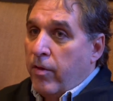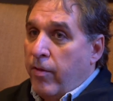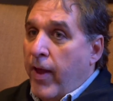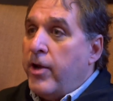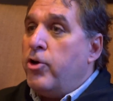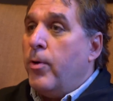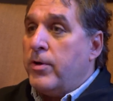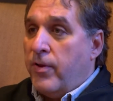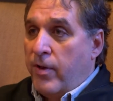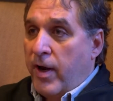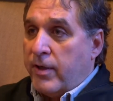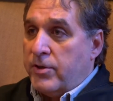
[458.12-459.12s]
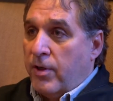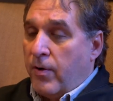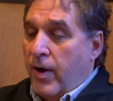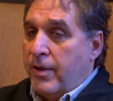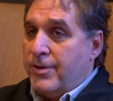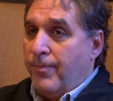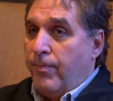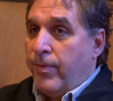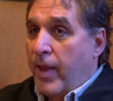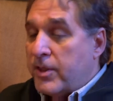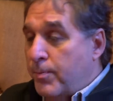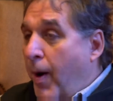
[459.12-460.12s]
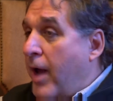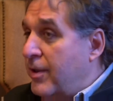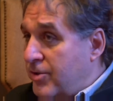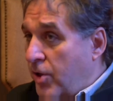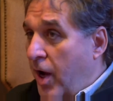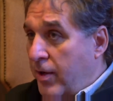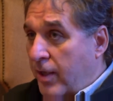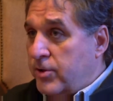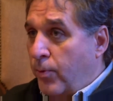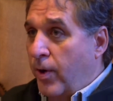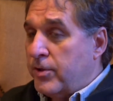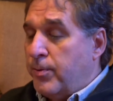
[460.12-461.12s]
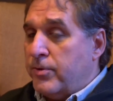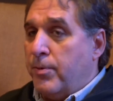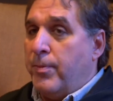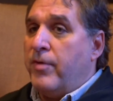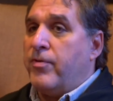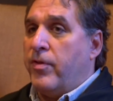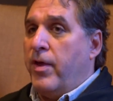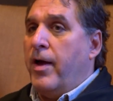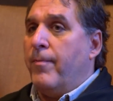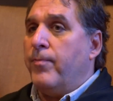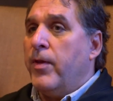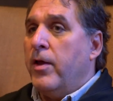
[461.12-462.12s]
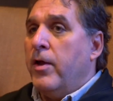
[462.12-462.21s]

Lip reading: they do it to the next generation. That's by design. That's the way it's supposed to be for them.